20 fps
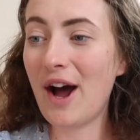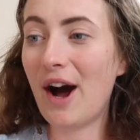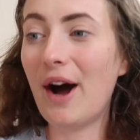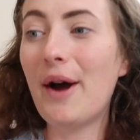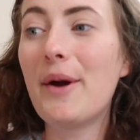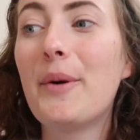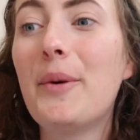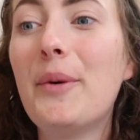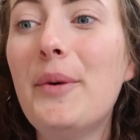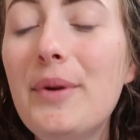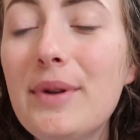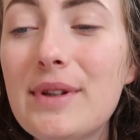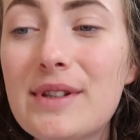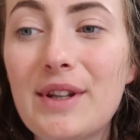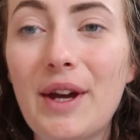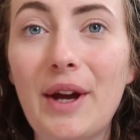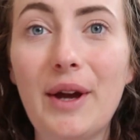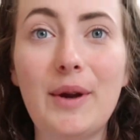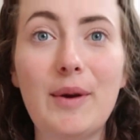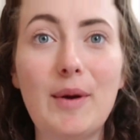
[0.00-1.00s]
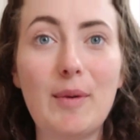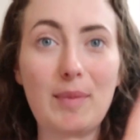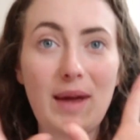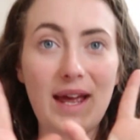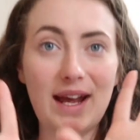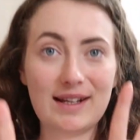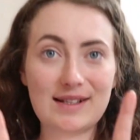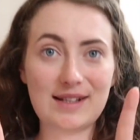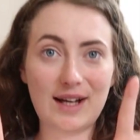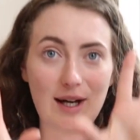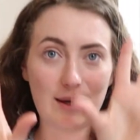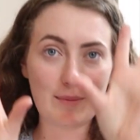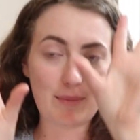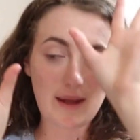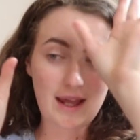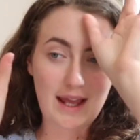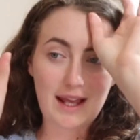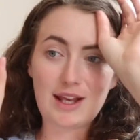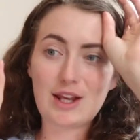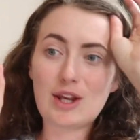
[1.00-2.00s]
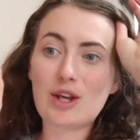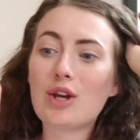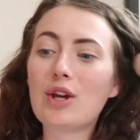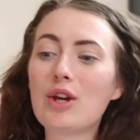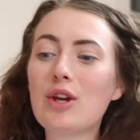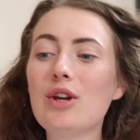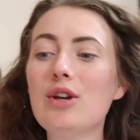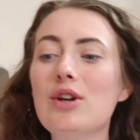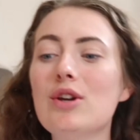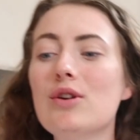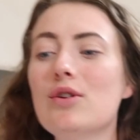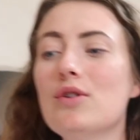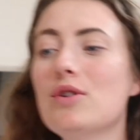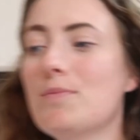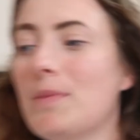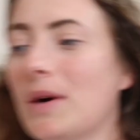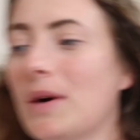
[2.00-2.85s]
I also picked up a huge